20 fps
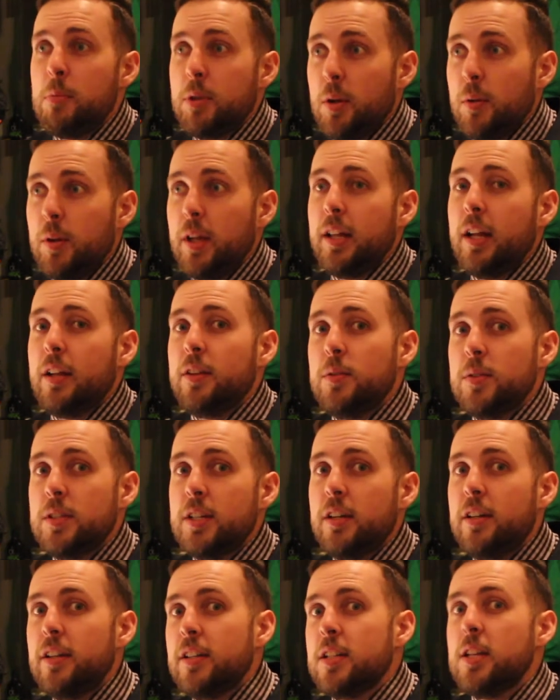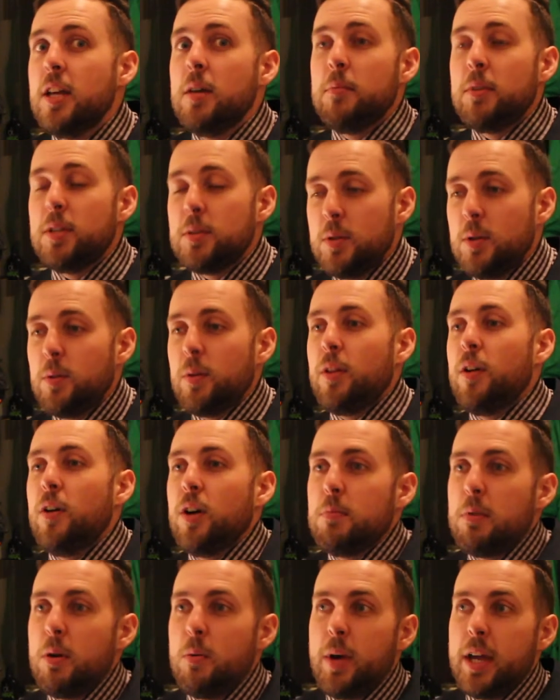But don't take that too serious, because we don't want to
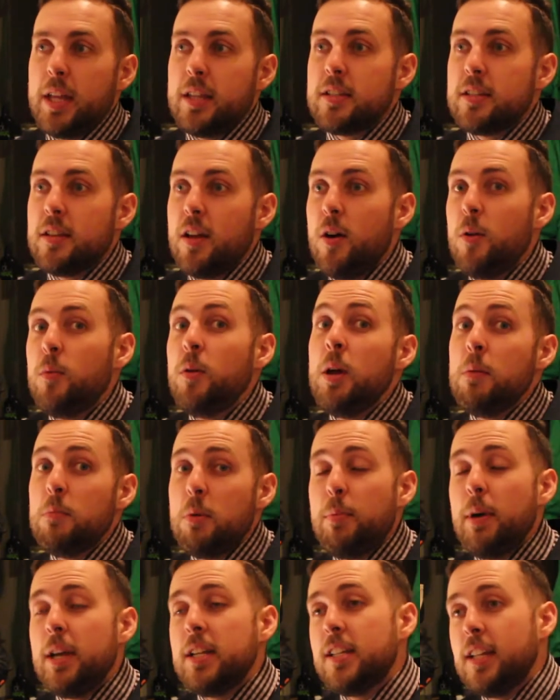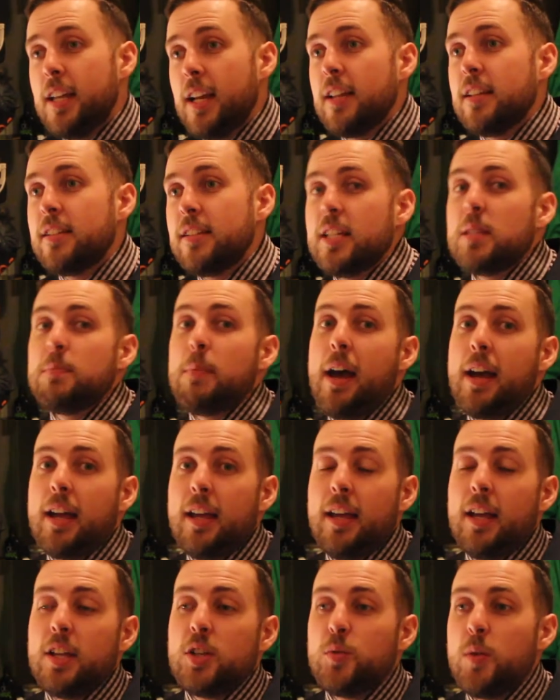talk about weight and stone, but basically get a six-pack
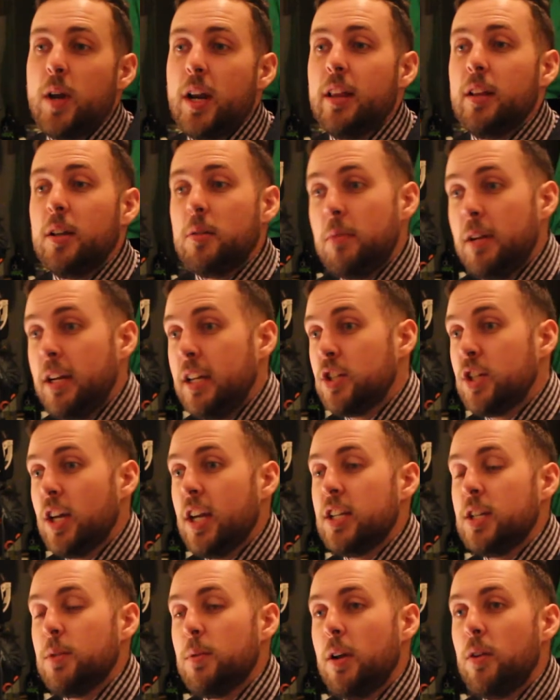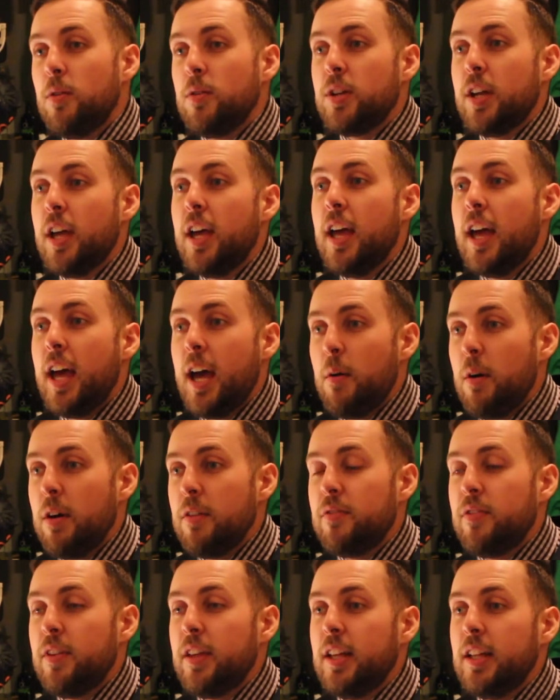and get shredded and completely change how I look, how I
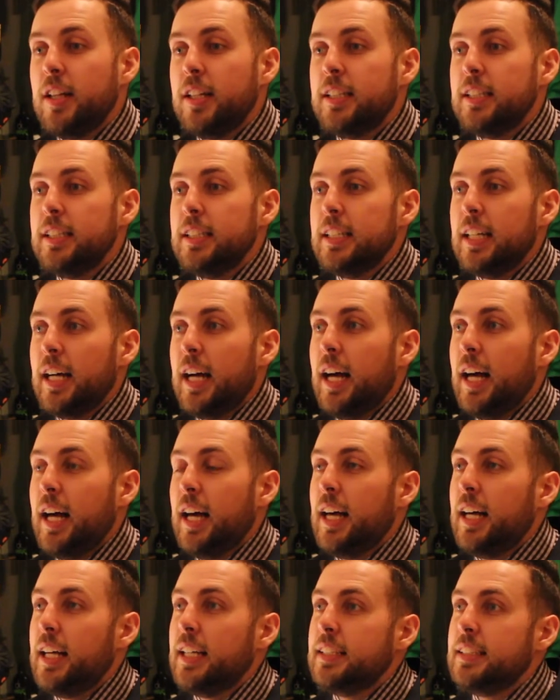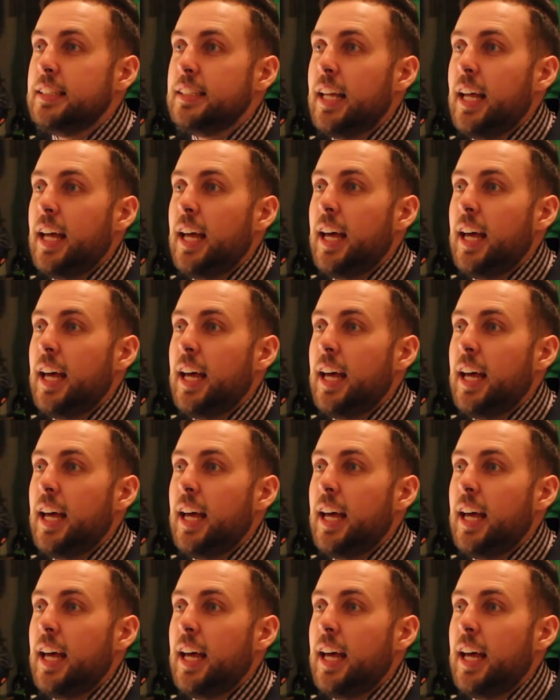feel, and